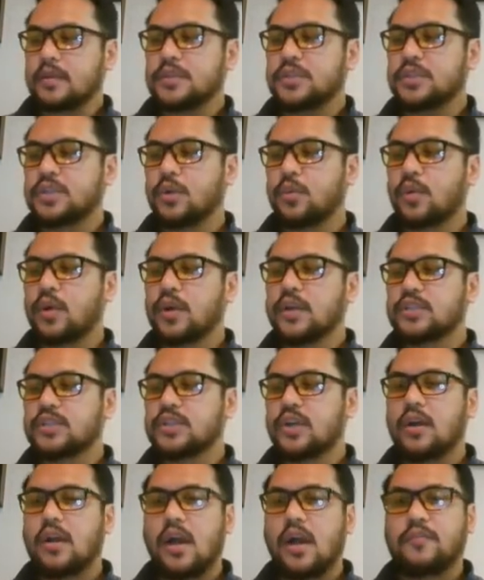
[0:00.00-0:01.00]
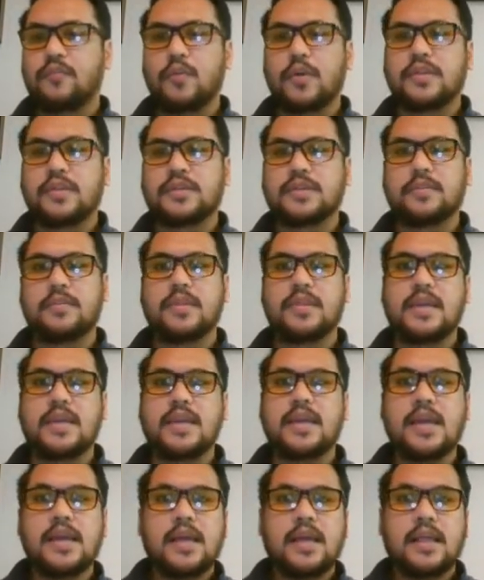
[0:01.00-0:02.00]
So we're going to start off with some of
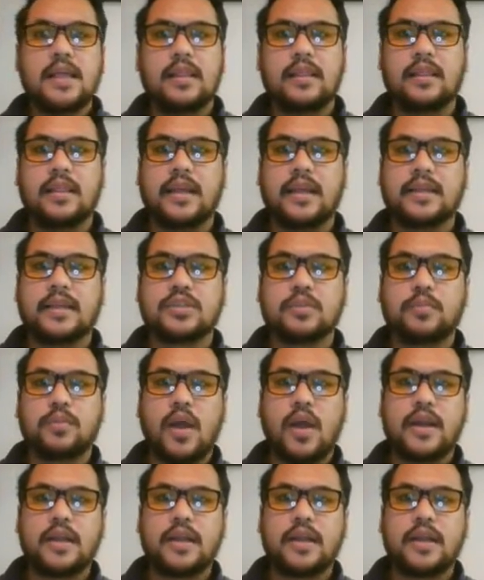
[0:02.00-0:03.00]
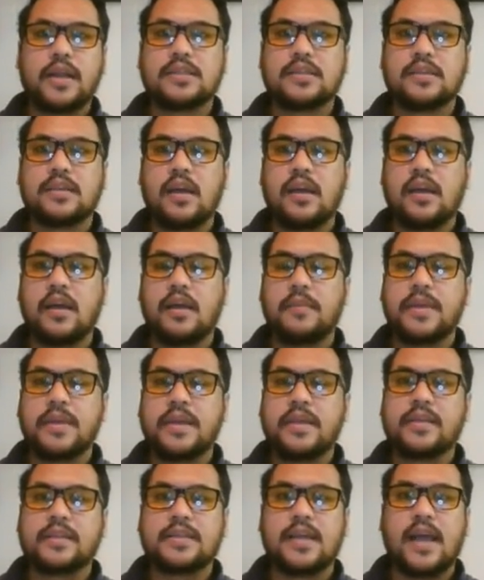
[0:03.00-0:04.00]
the lesser products um,
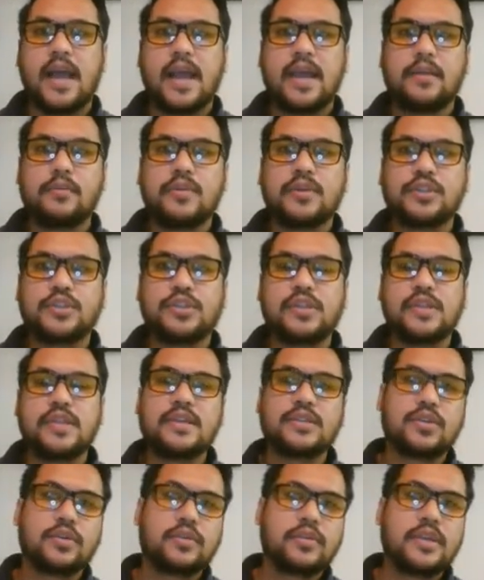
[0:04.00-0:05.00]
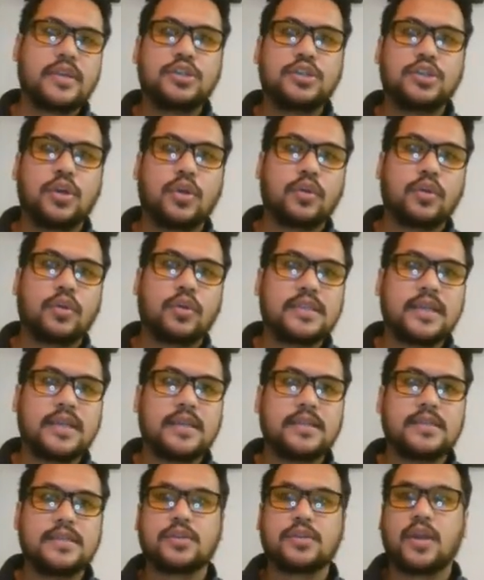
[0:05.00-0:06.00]
in the tie-in, which these are the Jolt
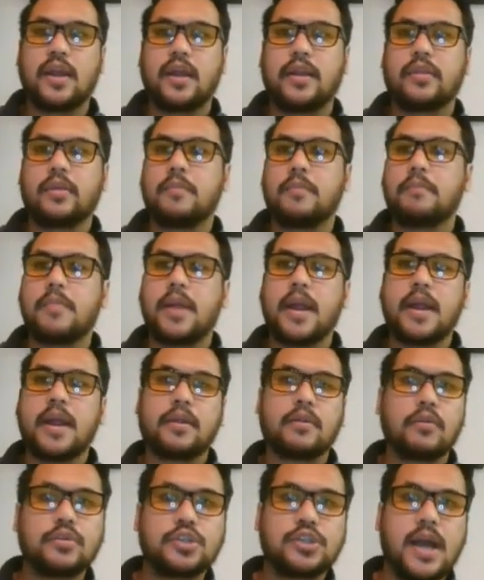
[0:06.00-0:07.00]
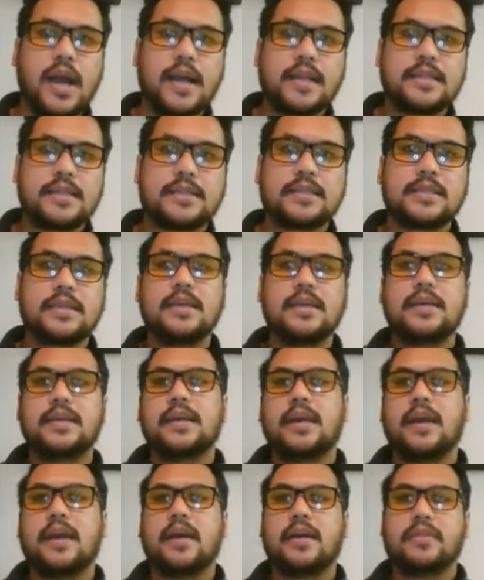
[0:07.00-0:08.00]
reskins. These are kind of the micro shots
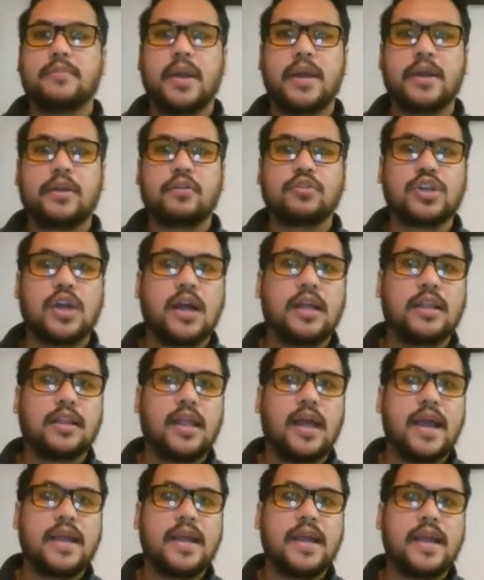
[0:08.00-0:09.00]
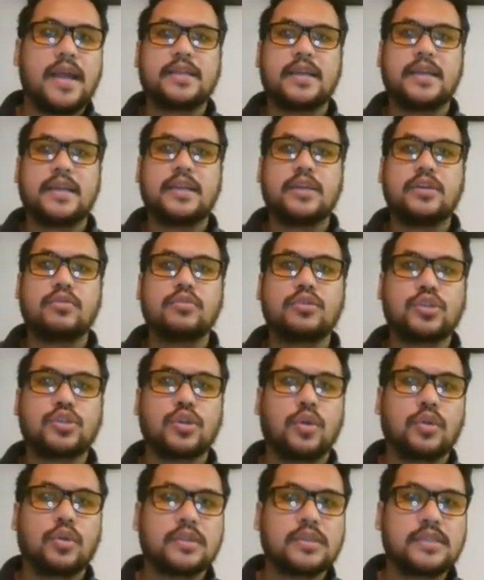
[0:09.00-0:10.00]
uh, the MicroShot line is a new
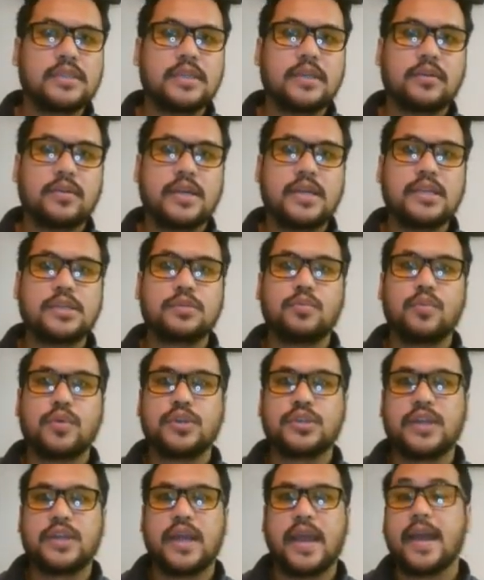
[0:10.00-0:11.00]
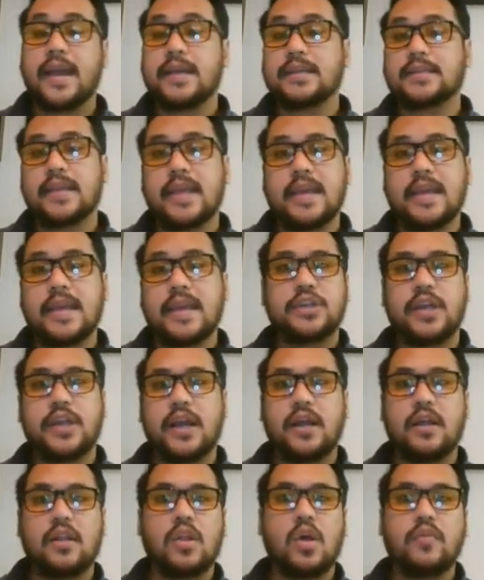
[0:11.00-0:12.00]
Jolt series which has a
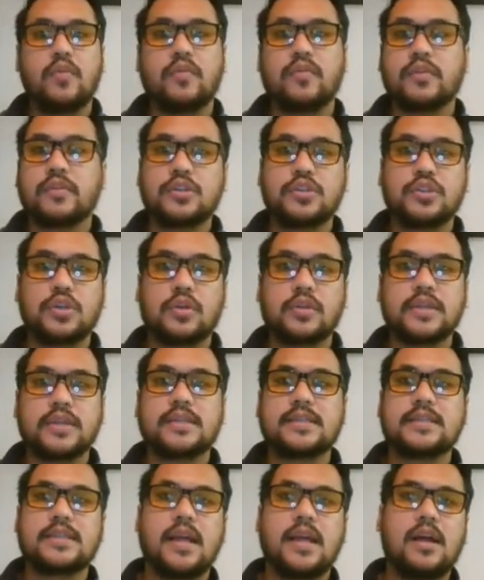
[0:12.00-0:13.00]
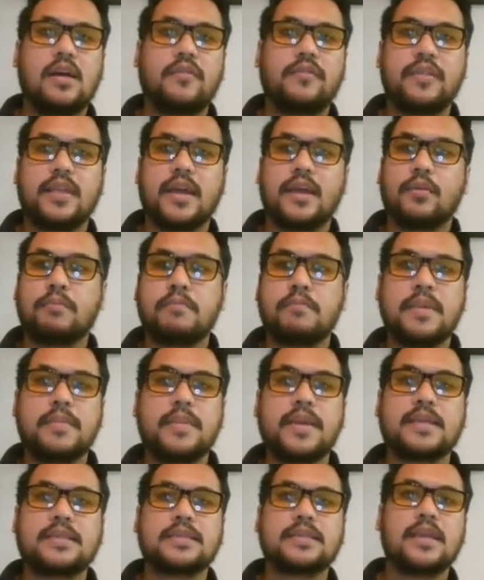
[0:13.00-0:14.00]
shell over the Jolt itself that
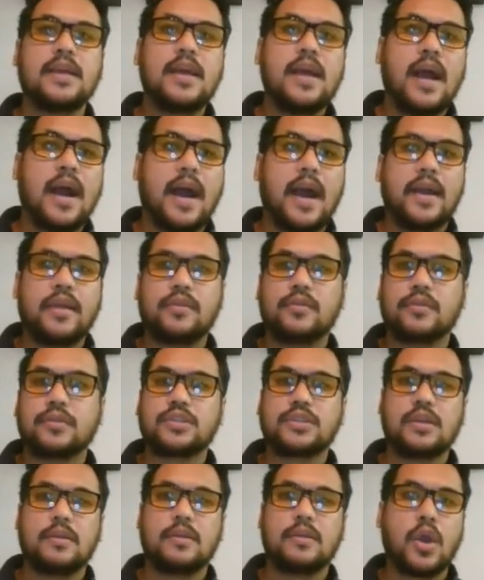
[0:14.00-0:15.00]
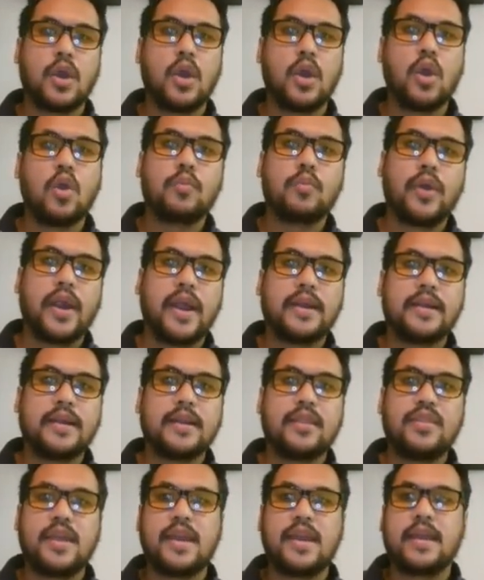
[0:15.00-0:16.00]
mimics either some co
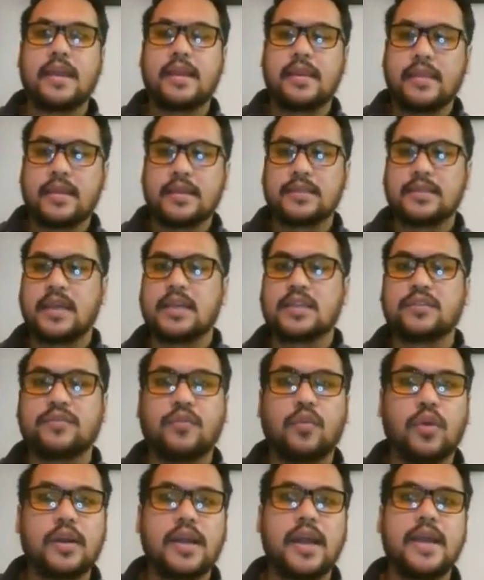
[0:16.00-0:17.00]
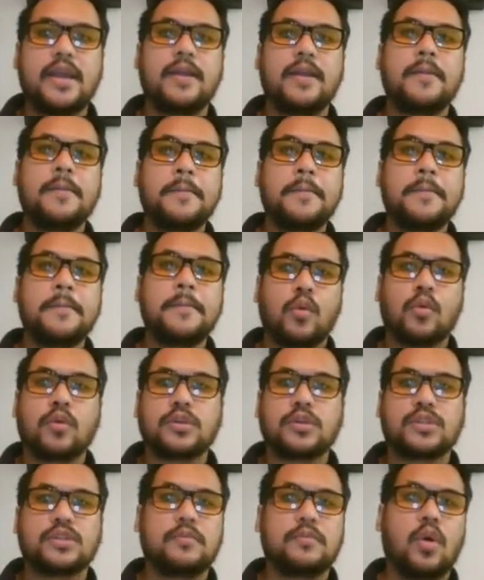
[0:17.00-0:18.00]
branded thing, in this case Fortnite, or
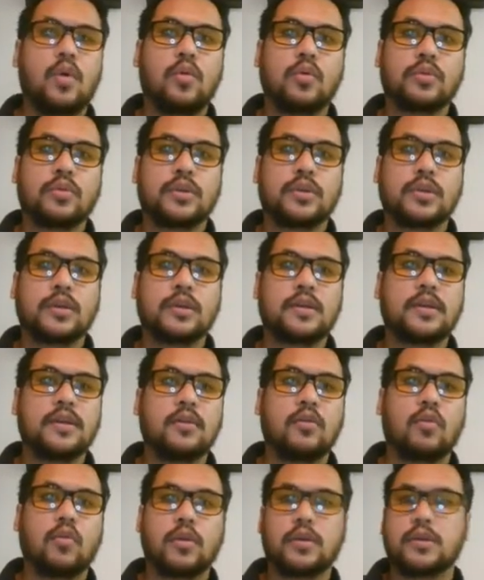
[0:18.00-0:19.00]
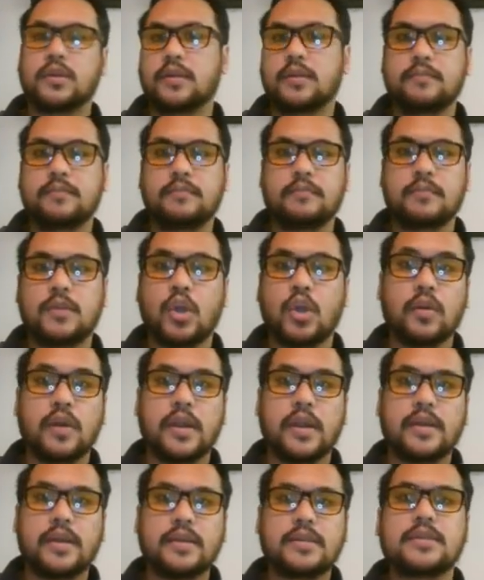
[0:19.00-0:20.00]
some older or
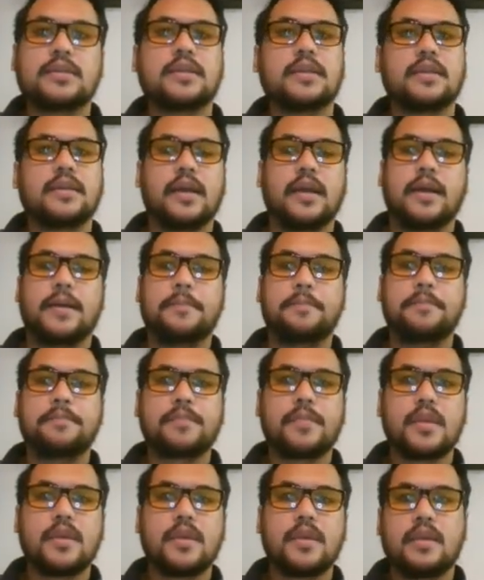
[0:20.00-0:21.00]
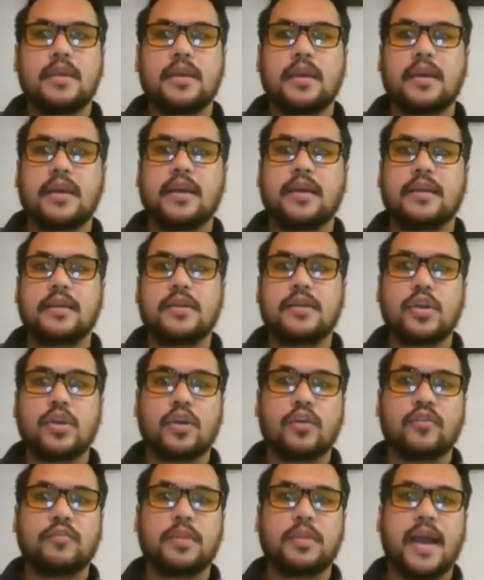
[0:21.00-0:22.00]
current um, uh,
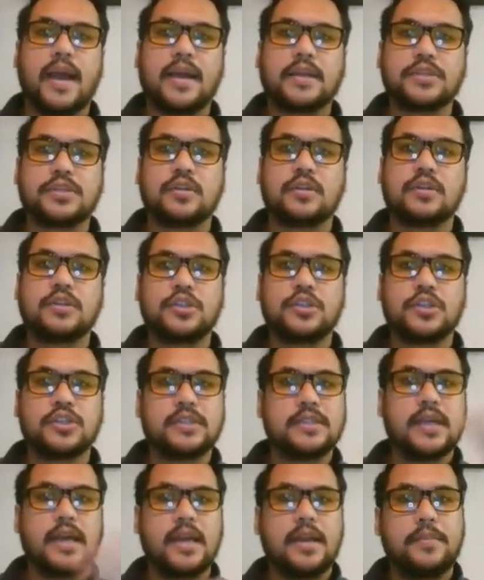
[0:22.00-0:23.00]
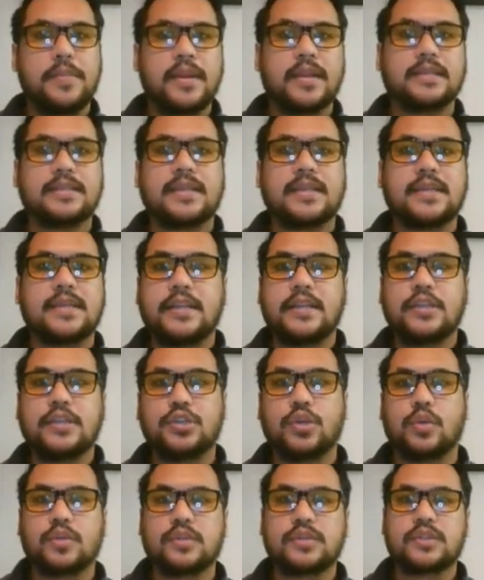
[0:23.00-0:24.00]
Nerf blaster just done up in a tiny
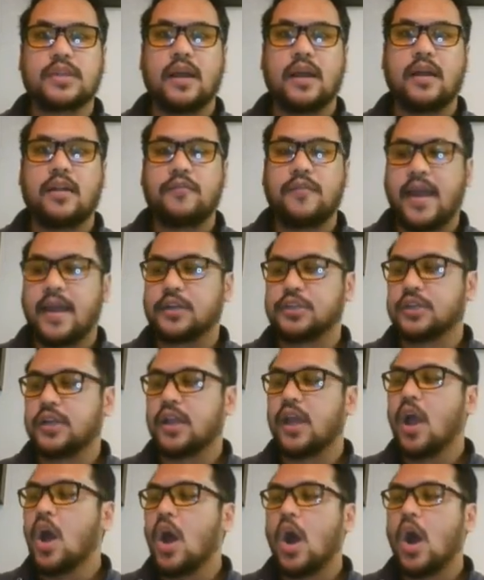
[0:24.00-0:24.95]
Jolt style fashion.